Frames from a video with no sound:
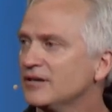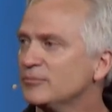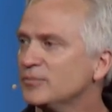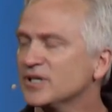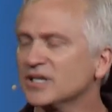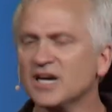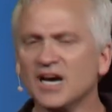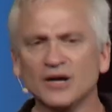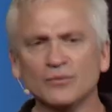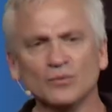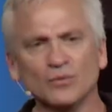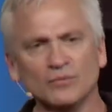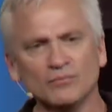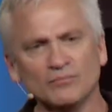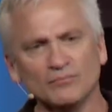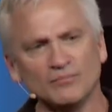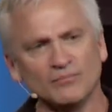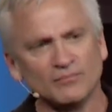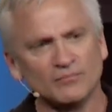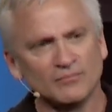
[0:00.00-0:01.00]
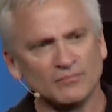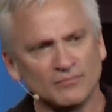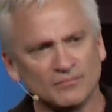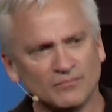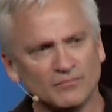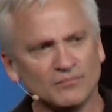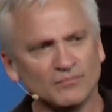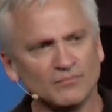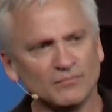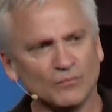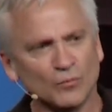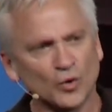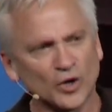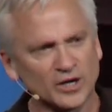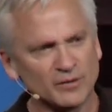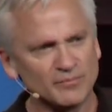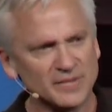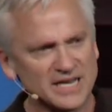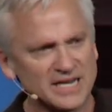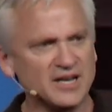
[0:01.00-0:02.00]
But God
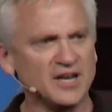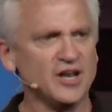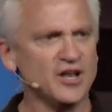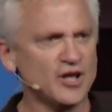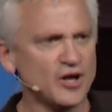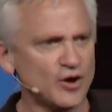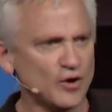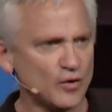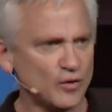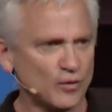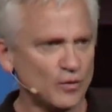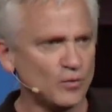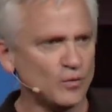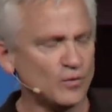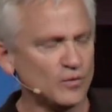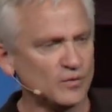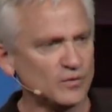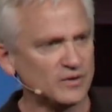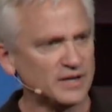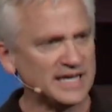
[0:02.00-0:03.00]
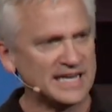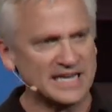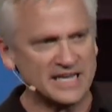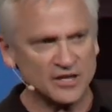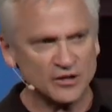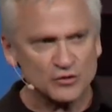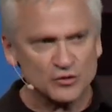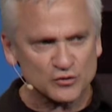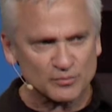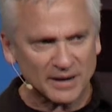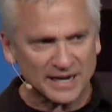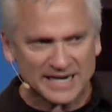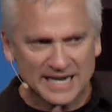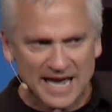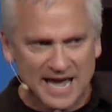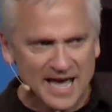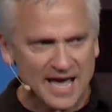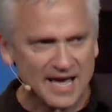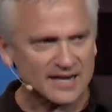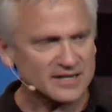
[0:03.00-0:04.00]
wanted me to know, and He used my
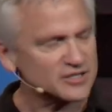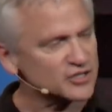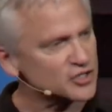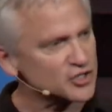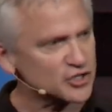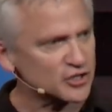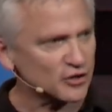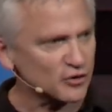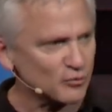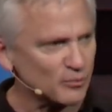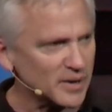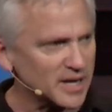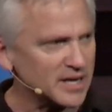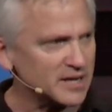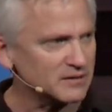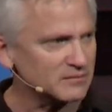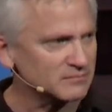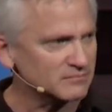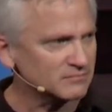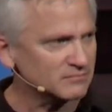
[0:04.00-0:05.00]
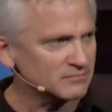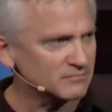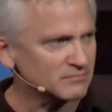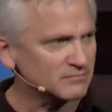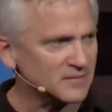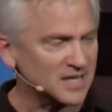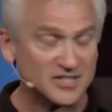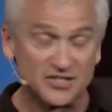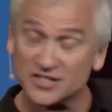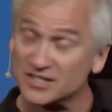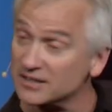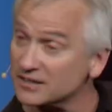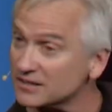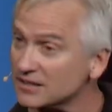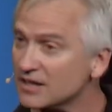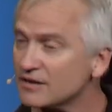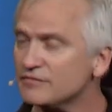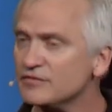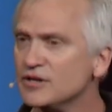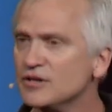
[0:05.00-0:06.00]
dad to show me I still
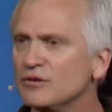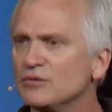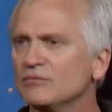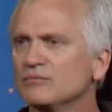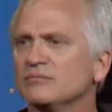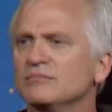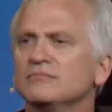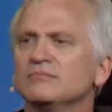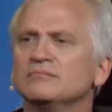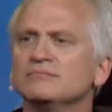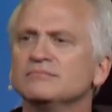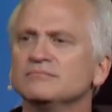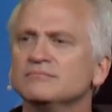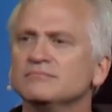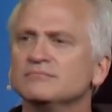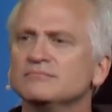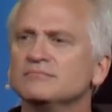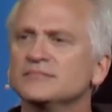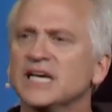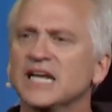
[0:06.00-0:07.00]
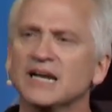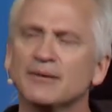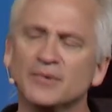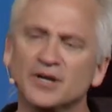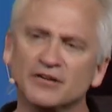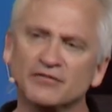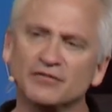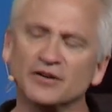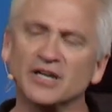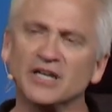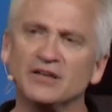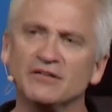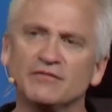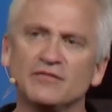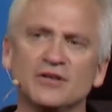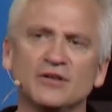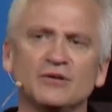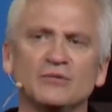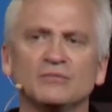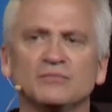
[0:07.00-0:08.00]
love you, and I'm going to forgive
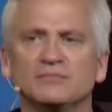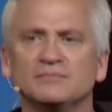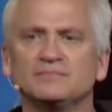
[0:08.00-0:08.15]
you.